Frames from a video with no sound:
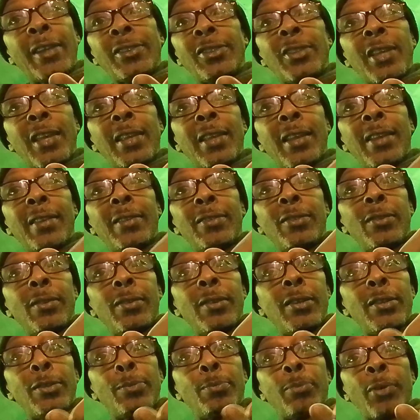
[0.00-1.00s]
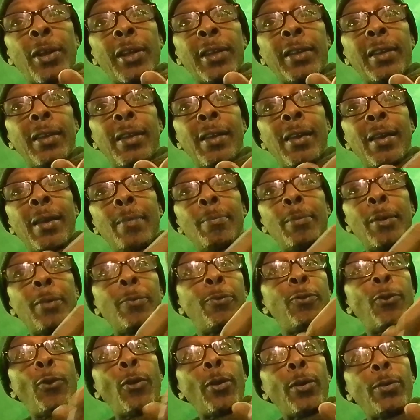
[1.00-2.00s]
You can't say that he's breaking.
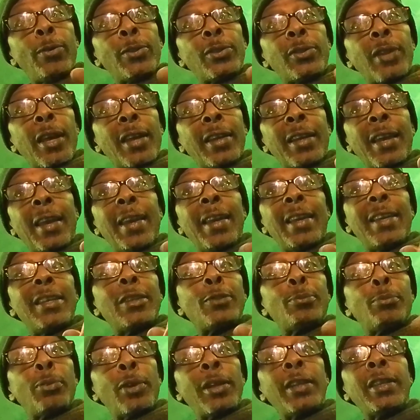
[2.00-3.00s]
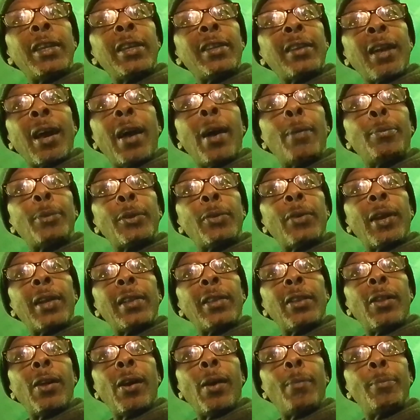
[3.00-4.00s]
Before it was like, hey, he's breaking
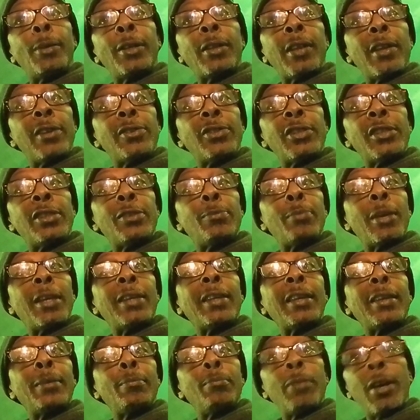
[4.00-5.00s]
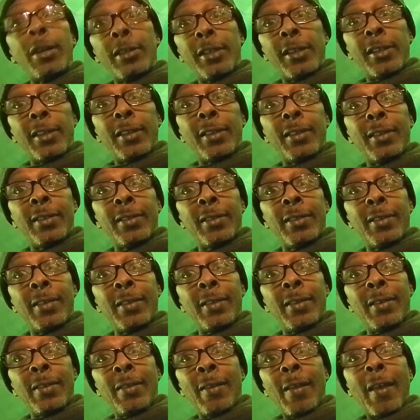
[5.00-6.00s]
copyright law because he's making money,
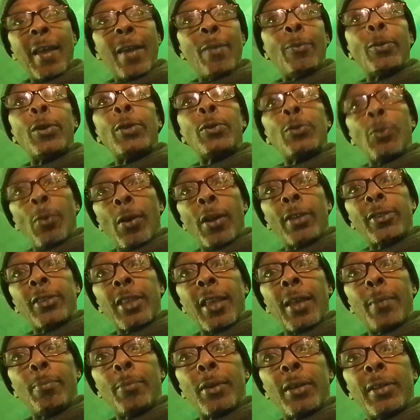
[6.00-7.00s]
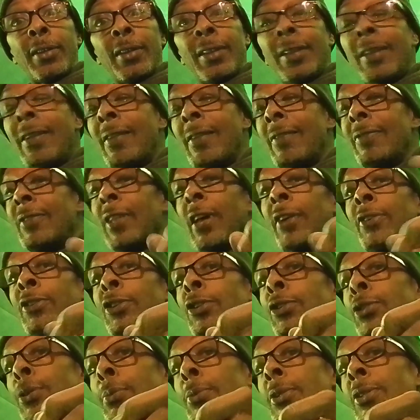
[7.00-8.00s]
and we want that money.
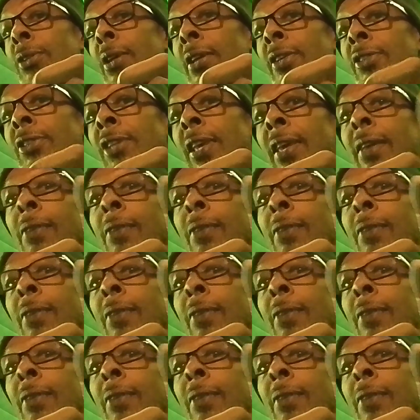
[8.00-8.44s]
Now YouTube is